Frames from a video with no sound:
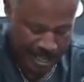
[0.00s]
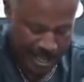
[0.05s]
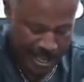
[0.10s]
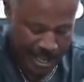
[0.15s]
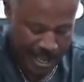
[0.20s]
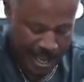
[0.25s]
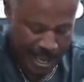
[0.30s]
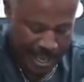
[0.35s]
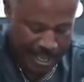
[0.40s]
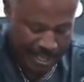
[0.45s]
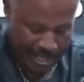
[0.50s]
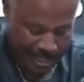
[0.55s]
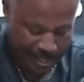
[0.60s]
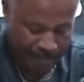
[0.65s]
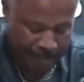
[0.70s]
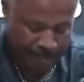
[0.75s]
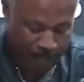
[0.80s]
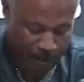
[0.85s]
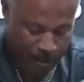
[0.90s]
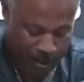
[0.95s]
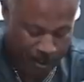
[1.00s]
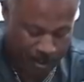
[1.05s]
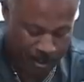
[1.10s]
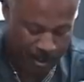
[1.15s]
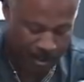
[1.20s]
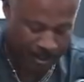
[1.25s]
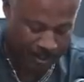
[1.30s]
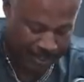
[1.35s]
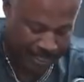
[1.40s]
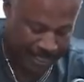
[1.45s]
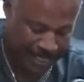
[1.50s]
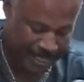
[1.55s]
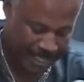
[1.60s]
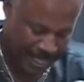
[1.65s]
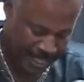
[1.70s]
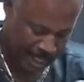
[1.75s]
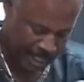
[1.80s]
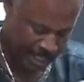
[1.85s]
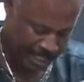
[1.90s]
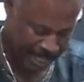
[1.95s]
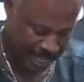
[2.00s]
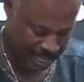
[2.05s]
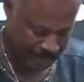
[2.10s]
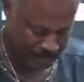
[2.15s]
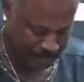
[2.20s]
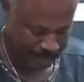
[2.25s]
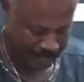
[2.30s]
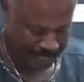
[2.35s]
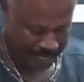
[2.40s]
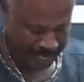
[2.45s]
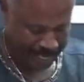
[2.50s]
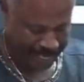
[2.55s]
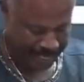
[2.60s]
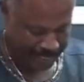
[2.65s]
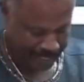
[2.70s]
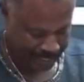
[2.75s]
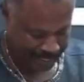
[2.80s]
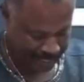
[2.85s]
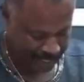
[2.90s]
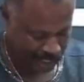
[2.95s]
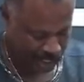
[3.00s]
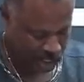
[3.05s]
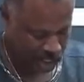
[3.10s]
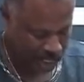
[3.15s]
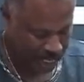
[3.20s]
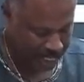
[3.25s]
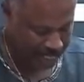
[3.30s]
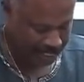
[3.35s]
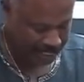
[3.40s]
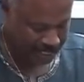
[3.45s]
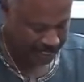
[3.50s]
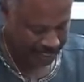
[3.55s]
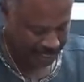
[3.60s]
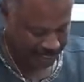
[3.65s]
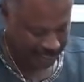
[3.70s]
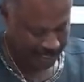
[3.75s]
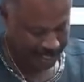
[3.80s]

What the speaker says: And therefore, until such time as the state